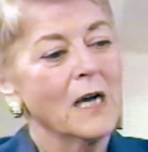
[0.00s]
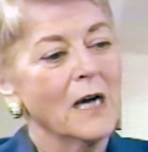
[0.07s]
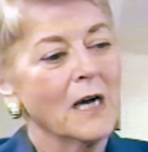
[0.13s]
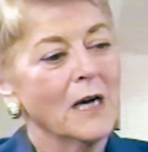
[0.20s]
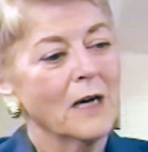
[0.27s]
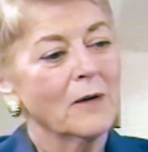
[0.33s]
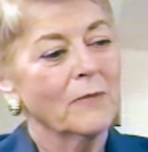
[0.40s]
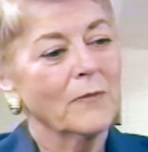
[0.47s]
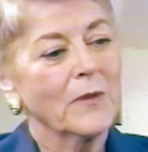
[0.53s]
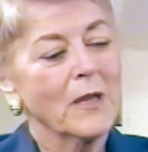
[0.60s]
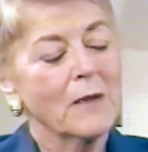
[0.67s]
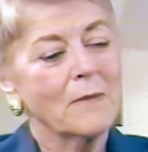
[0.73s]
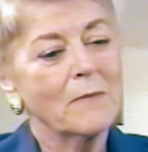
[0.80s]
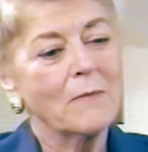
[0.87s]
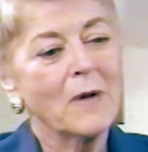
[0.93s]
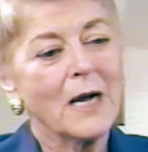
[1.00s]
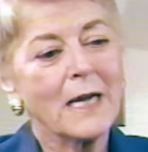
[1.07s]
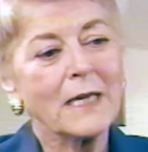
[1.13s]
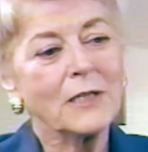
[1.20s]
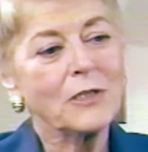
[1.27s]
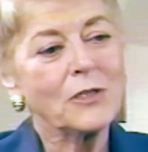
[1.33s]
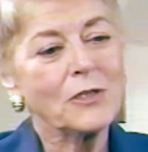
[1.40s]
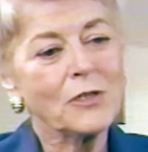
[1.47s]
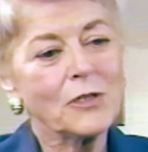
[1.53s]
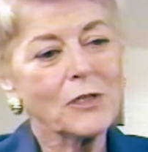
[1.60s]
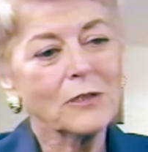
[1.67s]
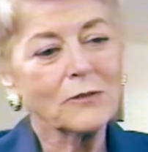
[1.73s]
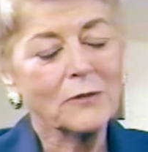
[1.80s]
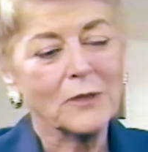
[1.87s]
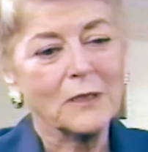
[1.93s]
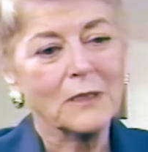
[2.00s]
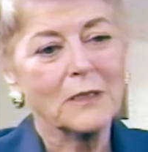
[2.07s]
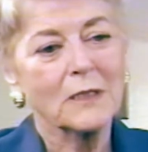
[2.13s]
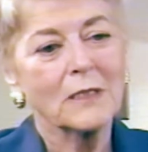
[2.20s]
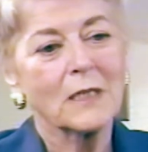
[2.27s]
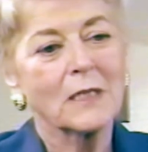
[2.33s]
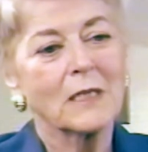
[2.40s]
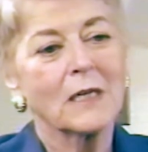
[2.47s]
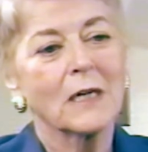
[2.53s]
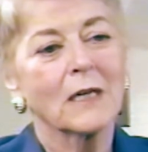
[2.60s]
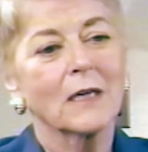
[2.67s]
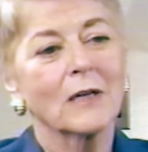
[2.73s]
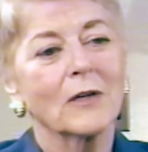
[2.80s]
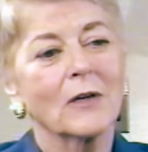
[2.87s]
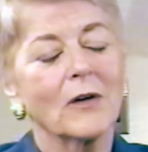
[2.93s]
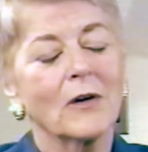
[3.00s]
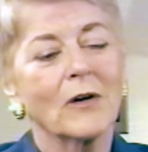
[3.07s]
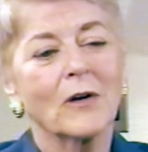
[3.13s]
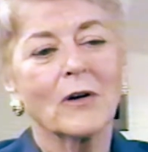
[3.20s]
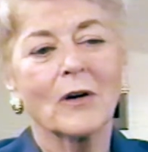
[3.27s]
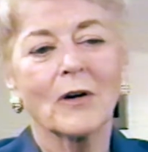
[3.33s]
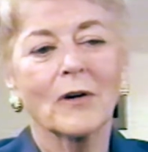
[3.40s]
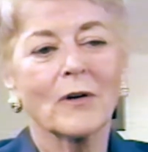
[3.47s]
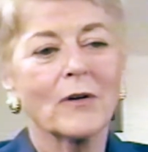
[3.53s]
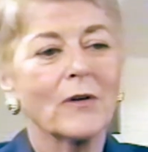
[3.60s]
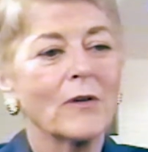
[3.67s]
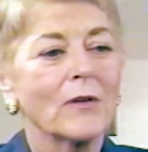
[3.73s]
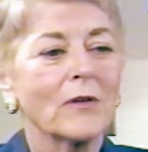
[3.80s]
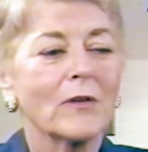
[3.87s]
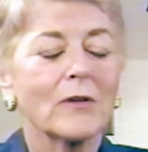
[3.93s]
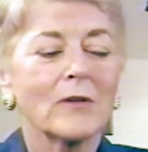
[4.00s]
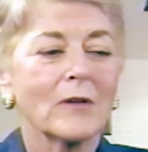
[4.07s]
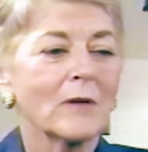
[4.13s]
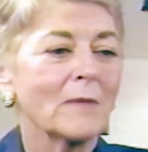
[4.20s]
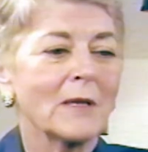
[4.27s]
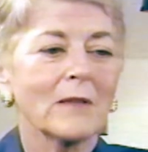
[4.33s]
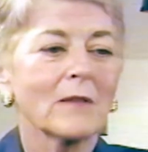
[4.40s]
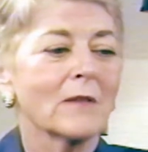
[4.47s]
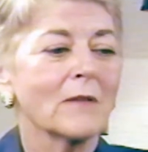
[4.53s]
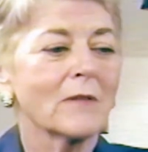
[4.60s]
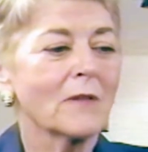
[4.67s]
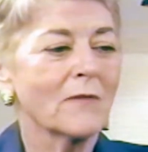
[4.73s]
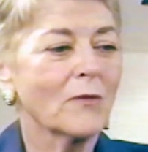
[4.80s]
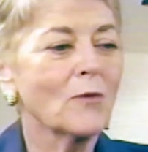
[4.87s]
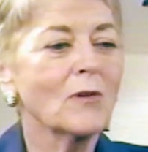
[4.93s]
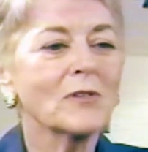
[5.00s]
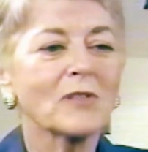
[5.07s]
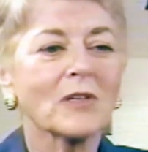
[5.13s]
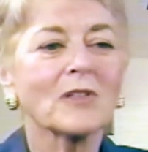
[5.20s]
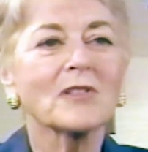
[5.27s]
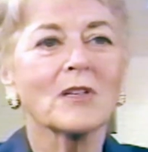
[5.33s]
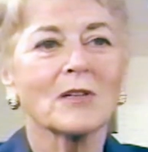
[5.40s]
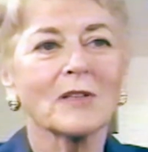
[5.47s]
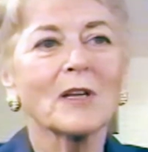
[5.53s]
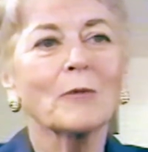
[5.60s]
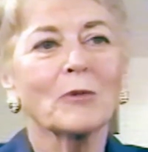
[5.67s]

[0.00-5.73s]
Um, my children uh, are, I mean, they've all succeeded.